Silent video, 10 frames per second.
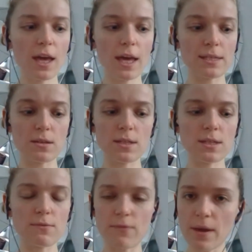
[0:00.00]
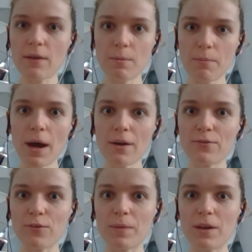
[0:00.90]
And so this is very
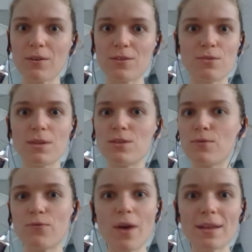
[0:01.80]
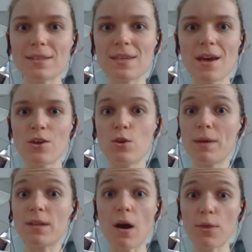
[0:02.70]
powerful because you meet new friends, you
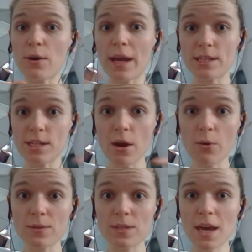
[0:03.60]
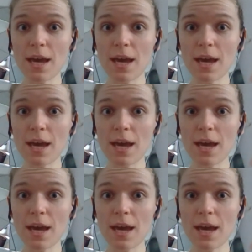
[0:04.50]
meet other NGOs,